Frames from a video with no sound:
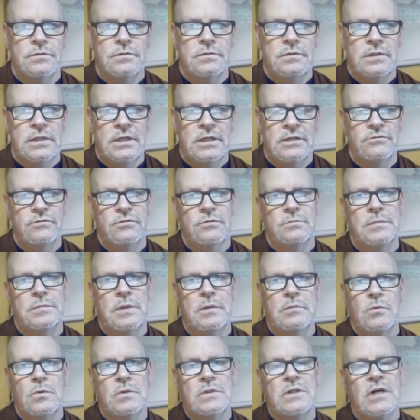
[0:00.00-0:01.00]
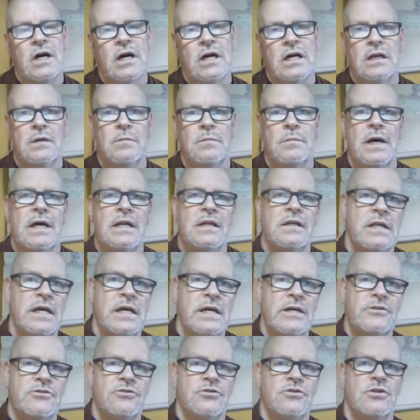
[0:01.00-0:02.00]
And if remember, we're talking about
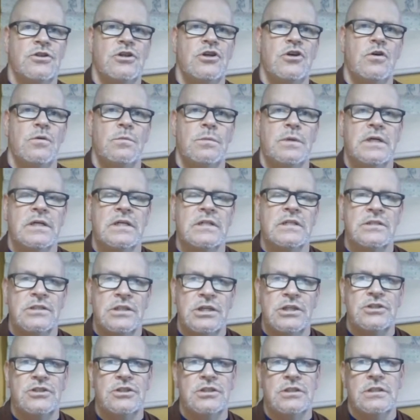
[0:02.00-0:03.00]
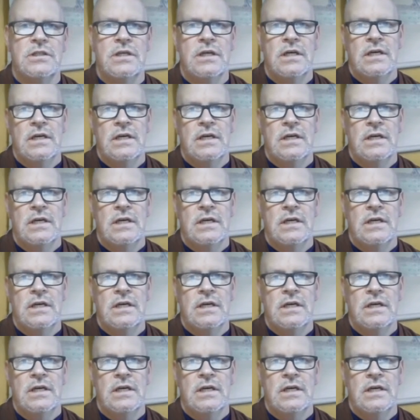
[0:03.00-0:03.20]
nature and the human condition.